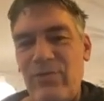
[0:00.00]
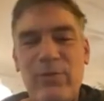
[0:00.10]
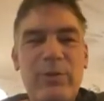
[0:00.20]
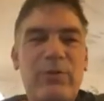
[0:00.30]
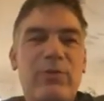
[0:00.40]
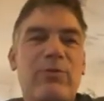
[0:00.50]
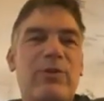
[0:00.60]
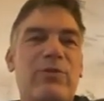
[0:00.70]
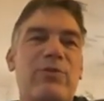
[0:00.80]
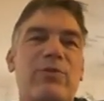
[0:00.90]
for me to
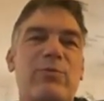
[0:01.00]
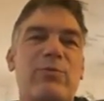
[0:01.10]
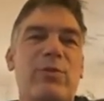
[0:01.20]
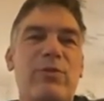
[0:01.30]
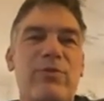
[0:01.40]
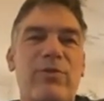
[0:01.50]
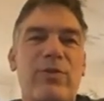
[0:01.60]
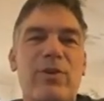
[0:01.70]
return to Boulder for